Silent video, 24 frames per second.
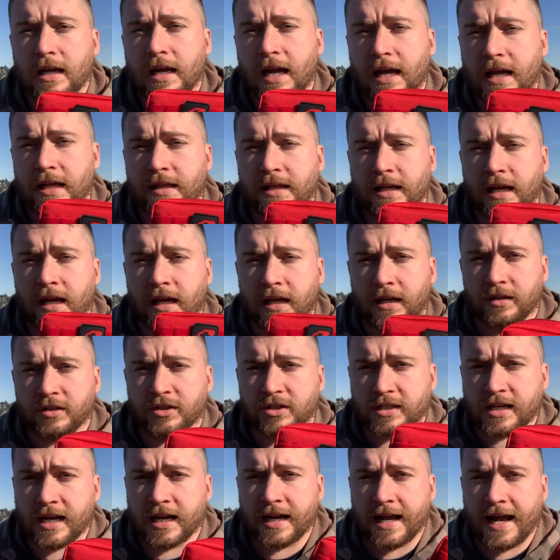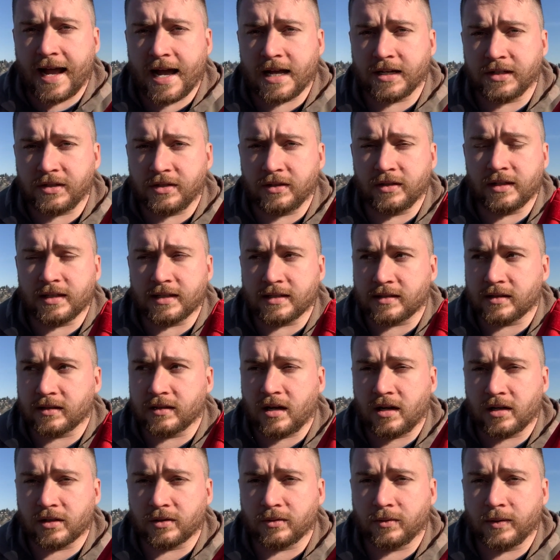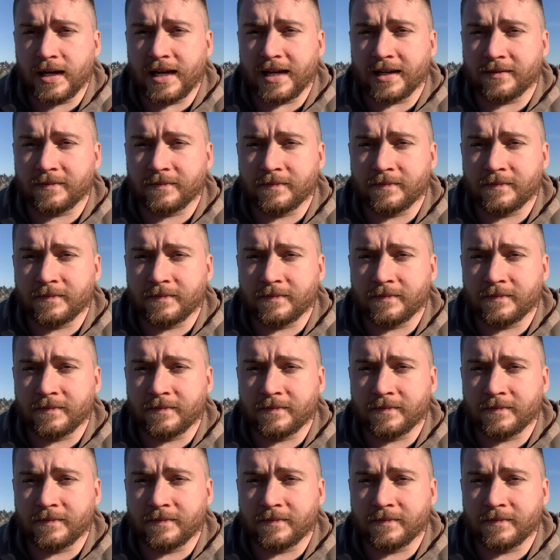and then just kind of add to this along the way.